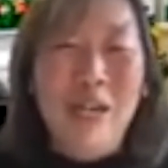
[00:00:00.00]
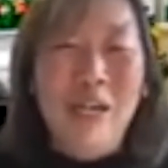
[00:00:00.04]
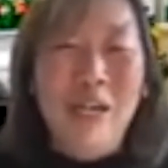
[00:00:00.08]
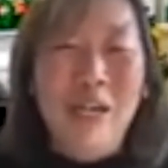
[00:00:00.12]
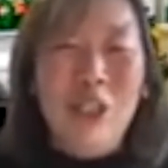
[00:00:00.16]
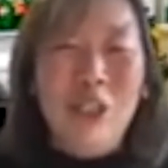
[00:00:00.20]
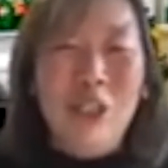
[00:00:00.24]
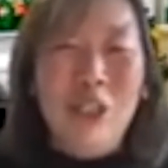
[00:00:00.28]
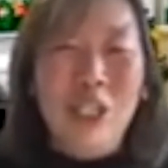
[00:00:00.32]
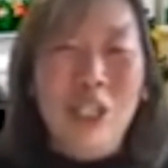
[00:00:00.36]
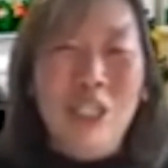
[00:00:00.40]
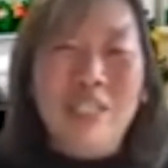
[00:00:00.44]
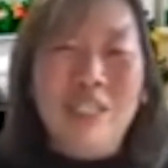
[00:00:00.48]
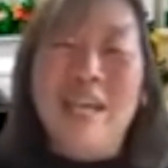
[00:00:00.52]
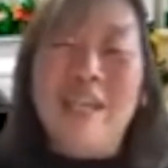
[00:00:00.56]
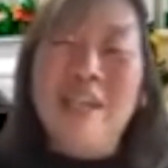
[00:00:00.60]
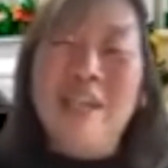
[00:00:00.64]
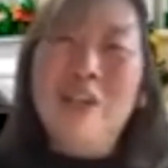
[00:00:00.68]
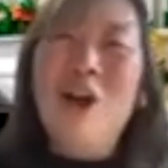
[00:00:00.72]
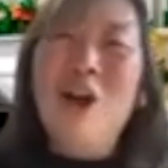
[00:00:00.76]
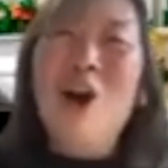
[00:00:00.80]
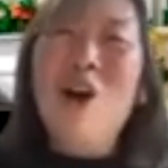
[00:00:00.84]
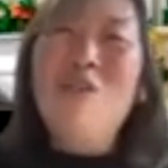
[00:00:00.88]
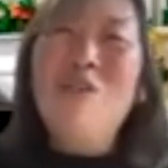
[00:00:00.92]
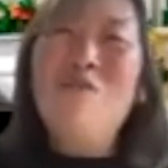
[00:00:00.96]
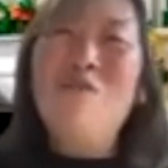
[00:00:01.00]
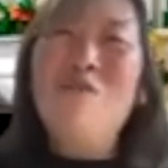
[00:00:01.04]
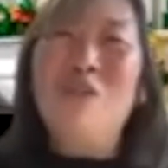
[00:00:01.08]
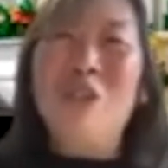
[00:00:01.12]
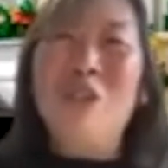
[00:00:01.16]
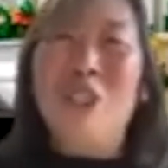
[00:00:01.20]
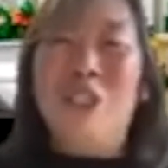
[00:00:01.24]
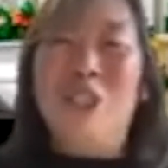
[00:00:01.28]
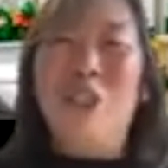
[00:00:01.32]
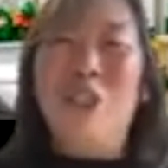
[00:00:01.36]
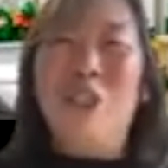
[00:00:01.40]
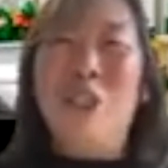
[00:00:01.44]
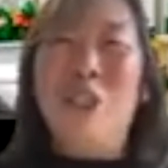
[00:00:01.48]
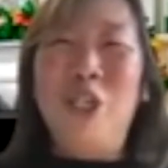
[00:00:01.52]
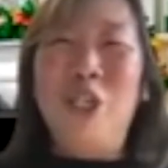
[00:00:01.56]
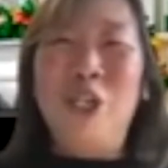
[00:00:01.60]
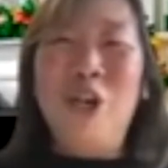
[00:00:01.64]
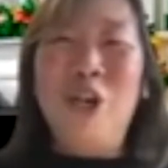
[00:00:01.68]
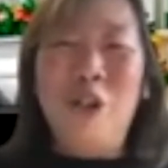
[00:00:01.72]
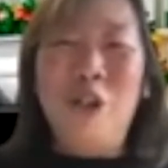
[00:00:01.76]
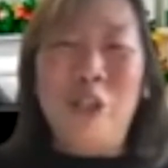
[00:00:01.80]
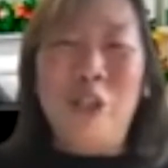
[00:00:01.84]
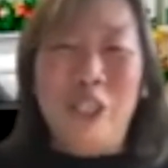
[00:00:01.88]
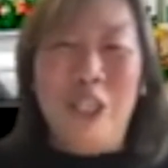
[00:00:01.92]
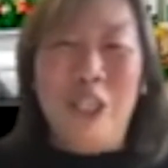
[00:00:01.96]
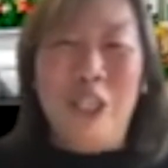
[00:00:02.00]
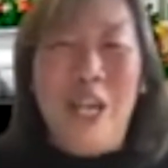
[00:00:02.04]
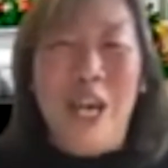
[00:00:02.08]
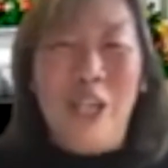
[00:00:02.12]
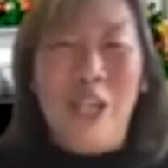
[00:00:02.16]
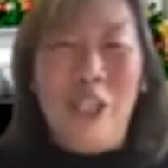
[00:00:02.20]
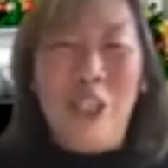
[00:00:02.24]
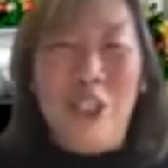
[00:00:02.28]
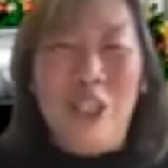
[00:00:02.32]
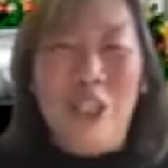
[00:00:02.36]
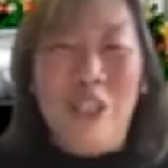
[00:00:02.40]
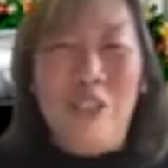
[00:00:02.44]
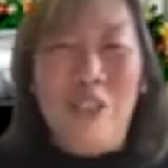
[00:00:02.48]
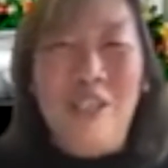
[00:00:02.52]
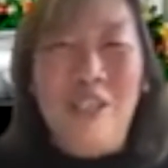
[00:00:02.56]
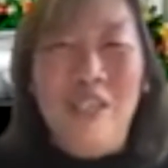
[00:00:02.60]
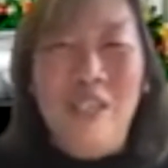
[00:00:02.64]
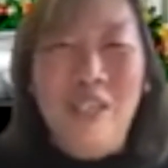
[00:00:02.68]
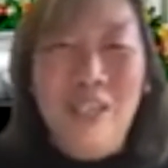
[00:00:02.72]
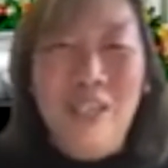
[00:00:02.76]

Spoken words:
She started off researching on connection.